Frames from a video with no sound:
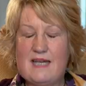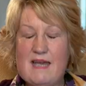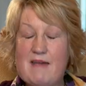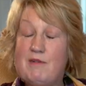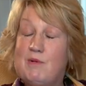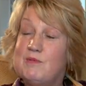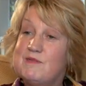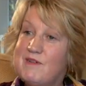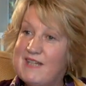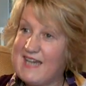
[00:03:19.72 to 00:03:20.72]
Everyone
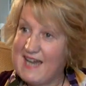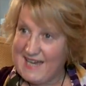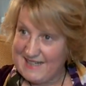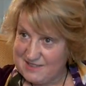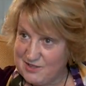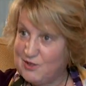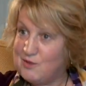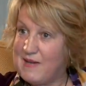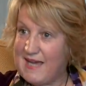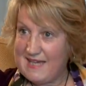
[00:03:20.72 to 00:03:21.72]
was very kind
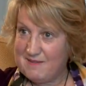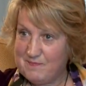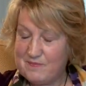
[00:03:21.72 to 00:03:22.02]
to me,